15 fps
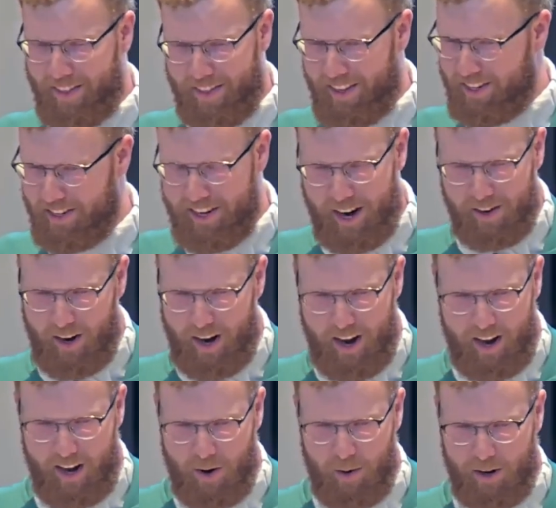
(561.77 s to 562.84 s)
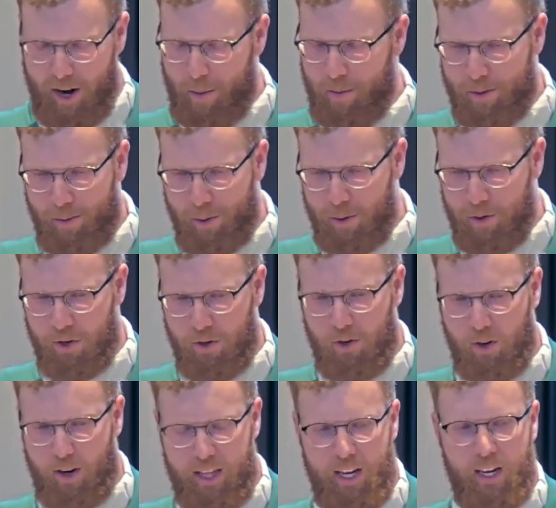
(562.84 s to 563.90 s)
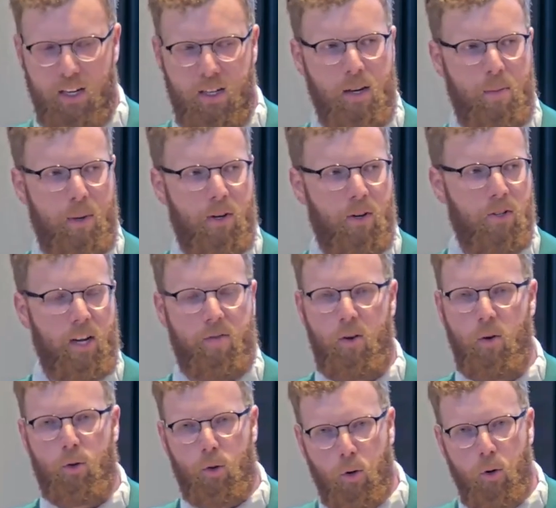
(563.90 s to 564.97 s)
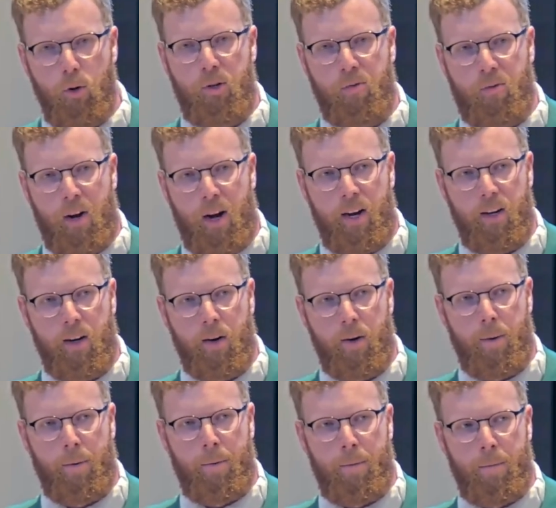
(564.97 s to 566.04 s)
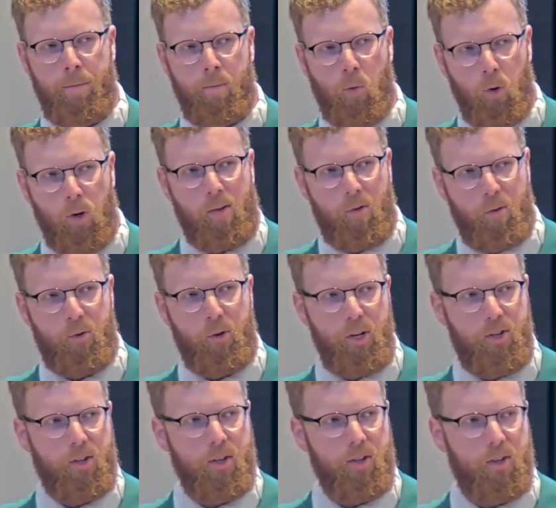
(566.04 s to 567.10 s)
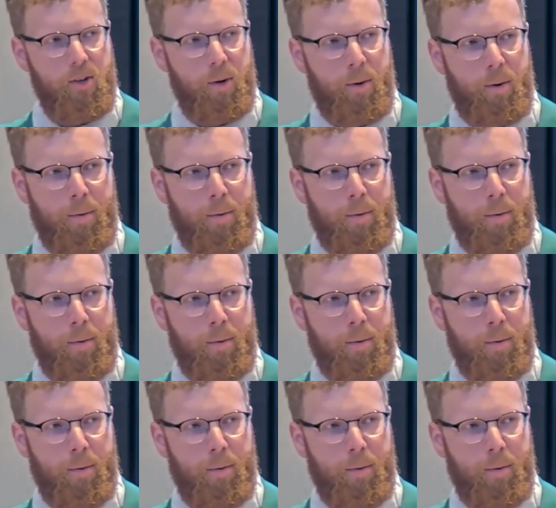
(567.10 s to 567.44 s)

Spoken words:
this is how it comes full circle. At the end of St. Peter's life, he was crucified for love of Jesus.